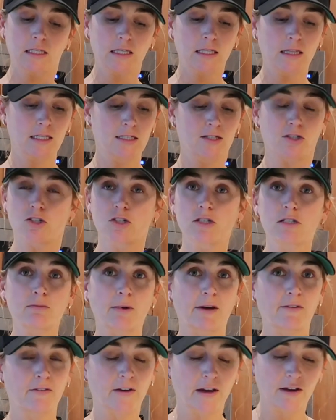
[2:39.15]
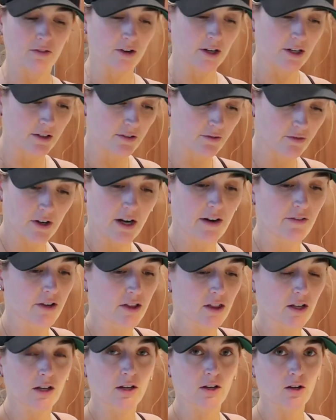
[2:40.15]
And these are just my favorite for
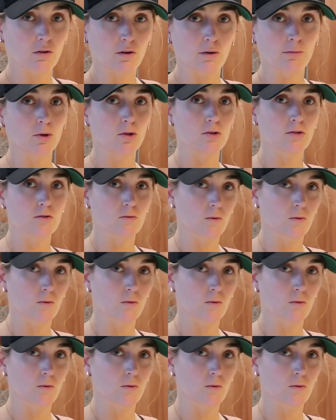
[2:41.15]
everything, yogurt bowls,